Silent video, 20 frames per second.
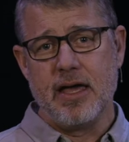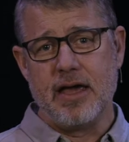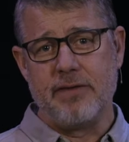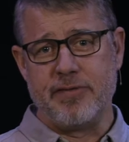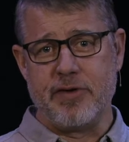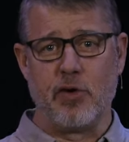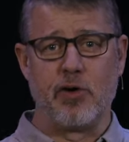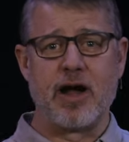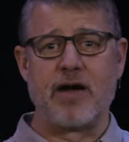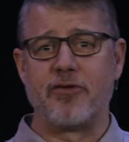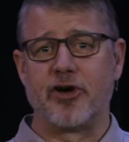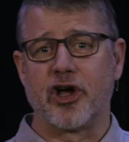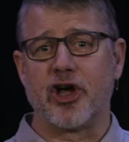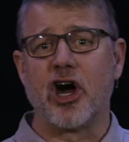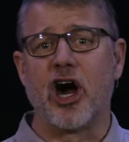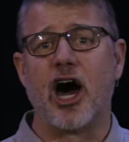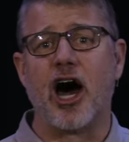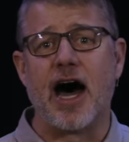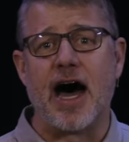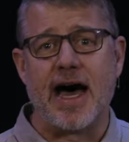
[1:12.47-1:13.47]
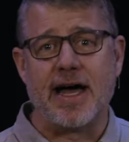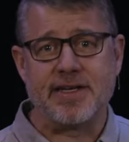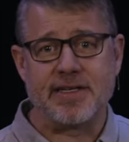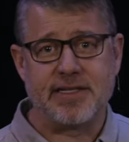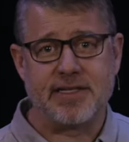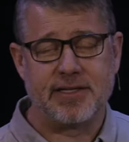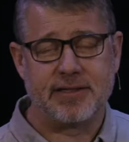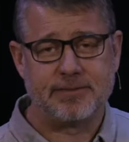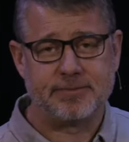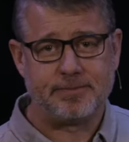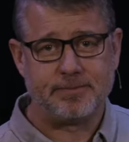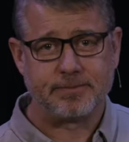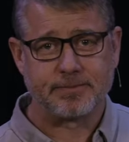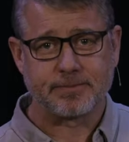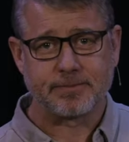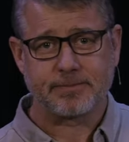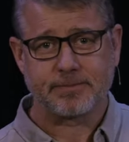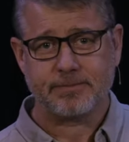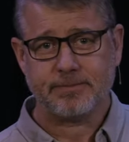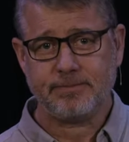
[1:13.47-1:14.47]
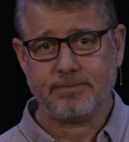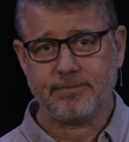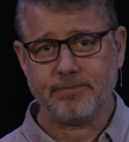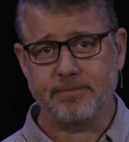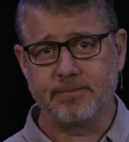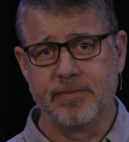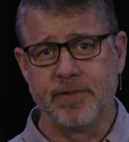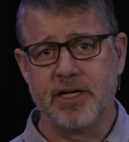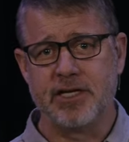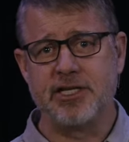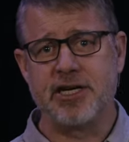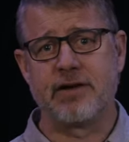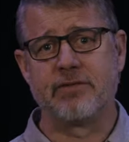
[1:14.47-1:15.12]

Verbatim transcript: If you were ever caught, did